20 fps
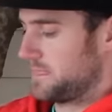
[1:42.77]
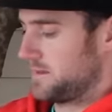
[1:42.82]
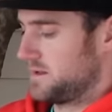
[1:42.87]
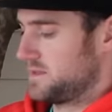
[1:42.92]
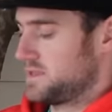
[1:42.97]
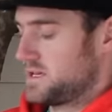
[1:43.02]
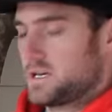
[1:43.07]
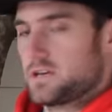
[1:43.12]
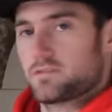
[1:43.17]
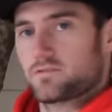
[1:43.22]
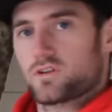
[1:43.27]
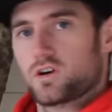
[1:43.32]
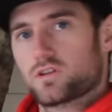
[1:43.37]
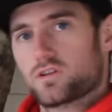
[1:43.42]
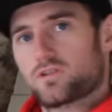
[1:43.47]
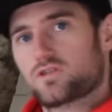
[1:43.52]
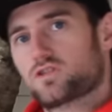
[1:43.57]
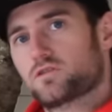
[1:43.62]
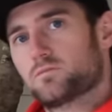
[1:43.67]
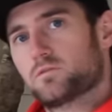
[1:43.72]
And there you've got
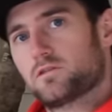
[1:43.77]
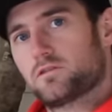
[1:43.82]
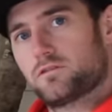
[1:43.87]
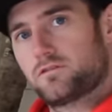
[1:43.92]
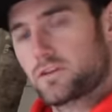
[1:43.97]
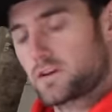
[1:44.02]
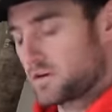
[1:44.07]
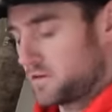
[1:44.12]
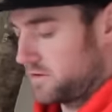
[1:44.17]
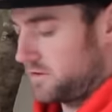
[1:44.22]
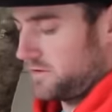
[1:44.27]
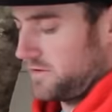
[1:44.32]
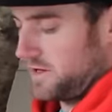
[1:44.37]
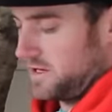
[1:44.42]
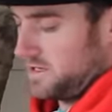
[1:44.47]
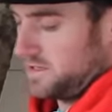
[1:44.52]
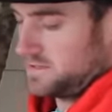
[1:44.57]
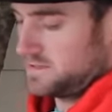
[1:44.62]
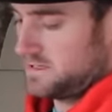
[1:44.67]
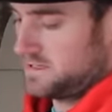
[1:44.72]
the double figure of
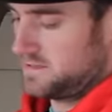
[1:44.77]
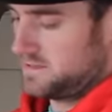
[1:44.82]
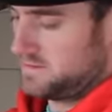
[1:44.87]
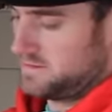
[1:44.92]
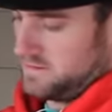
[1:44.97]
eight,